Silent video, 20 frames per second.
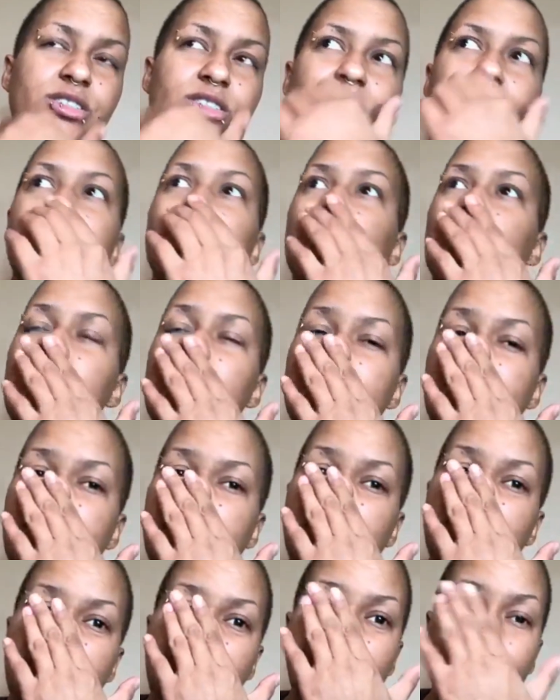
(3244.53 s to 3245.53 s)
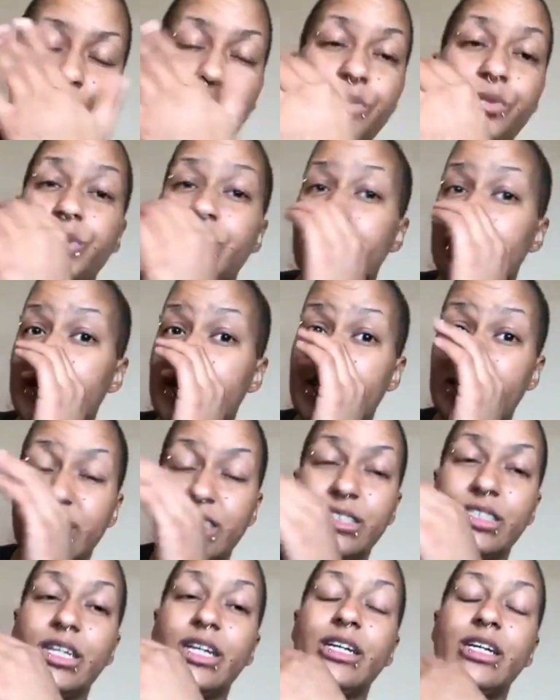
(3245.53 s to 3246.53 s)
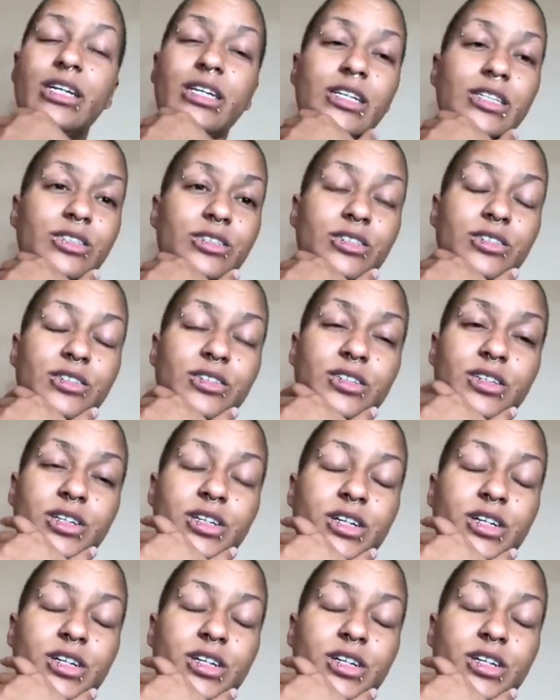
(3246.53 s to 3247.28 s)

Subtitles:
So that's why most people with AIDS, they either